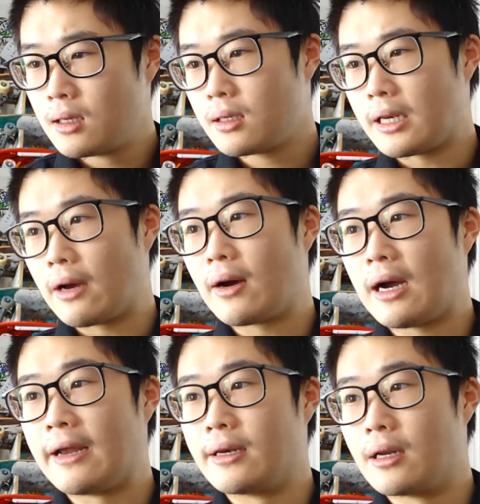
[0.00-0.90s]
Now,
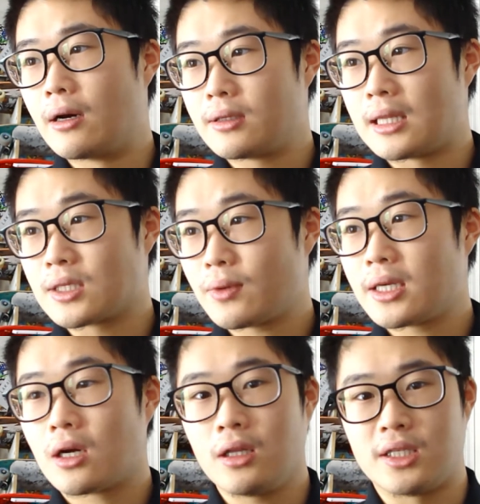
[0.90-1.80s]
I know that's why I
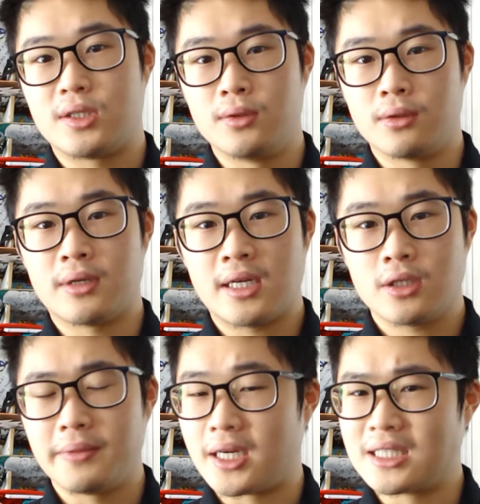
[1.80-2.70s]
call it a pseudo riser,
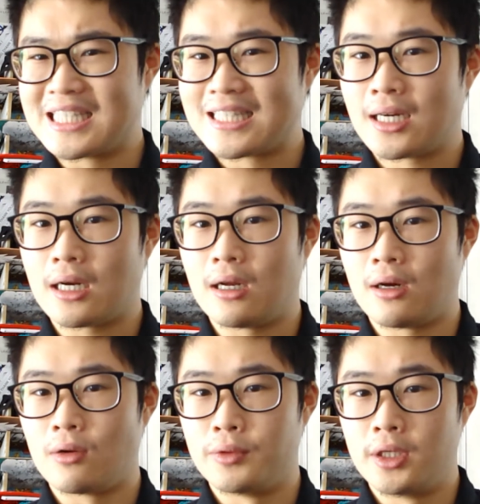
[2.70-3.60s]
because it's not
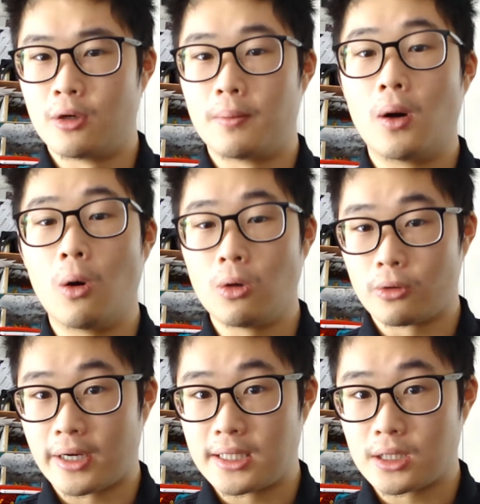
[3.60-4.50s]
a real
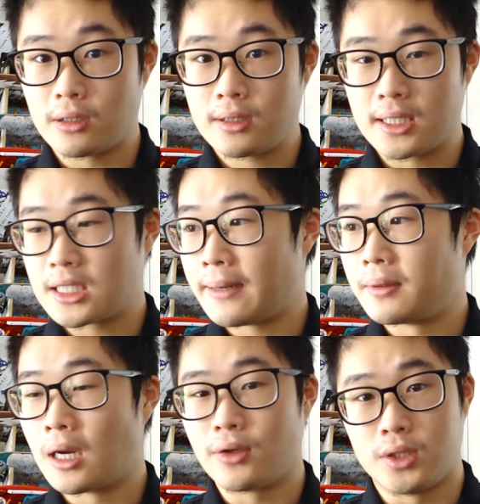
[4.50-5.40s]
polarizer since I'm
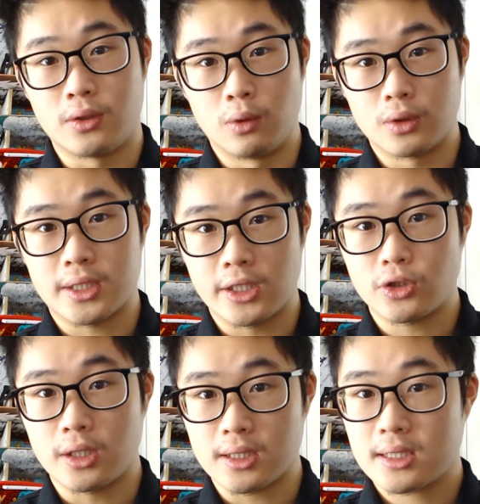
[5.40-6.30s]
not using roller skate
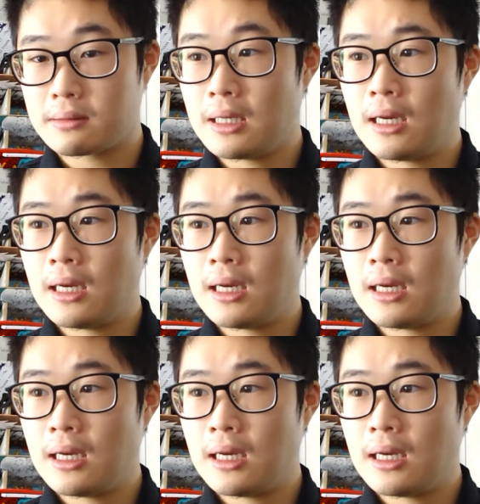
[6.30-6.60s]
trucks.